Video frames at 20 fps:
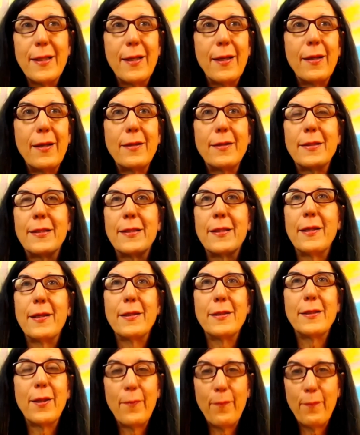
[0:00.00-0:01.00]
it's
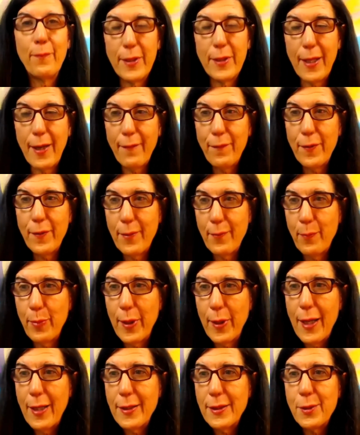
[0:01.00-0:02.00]
it's a definite
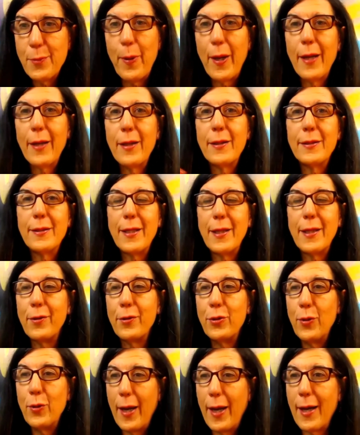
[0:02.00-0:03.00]
blind spot until
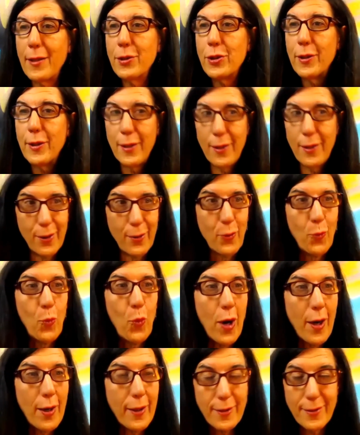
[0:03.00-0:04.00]
you actually, you know,
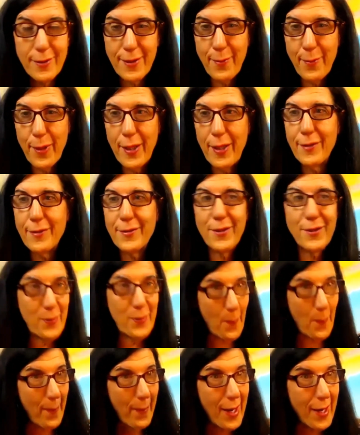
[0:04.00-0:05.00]
walk in somebody else's
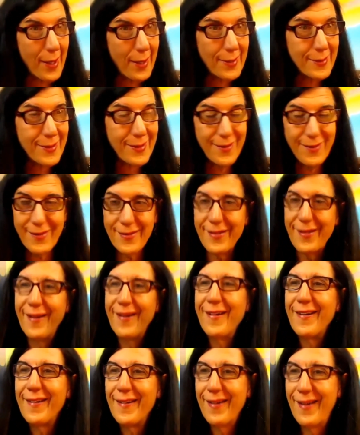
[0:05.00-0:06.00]
moccasins.
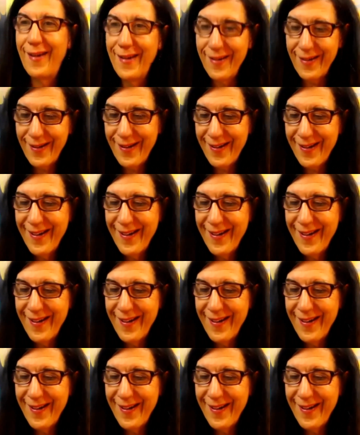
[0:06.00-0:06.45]
Yeah.